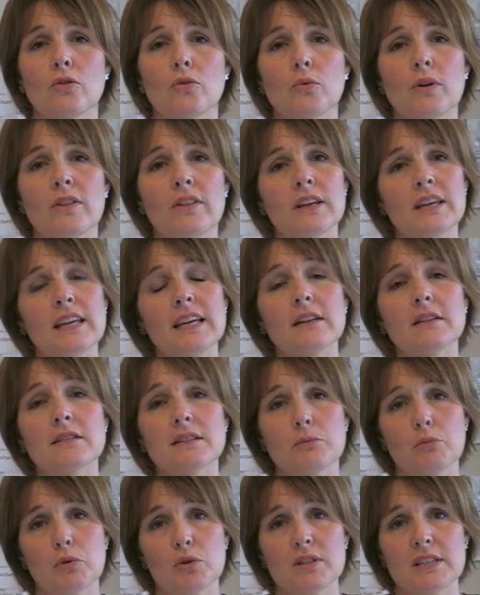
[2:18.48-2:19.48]
When the needles
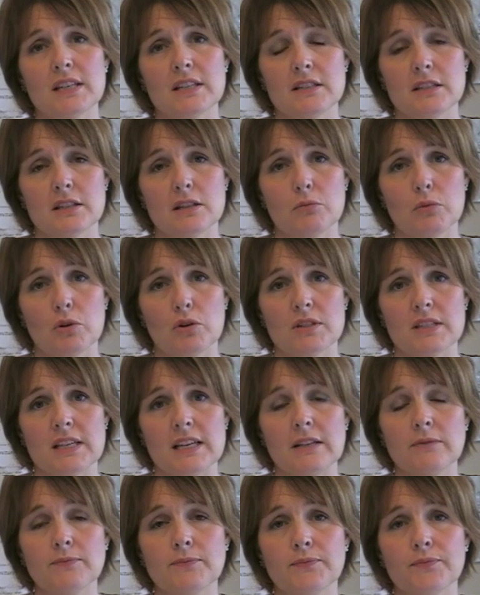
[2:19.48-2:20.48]
are put into the
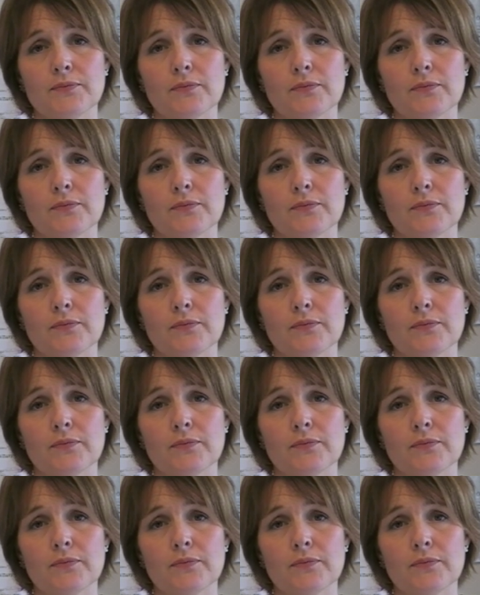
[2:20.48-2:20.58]
body,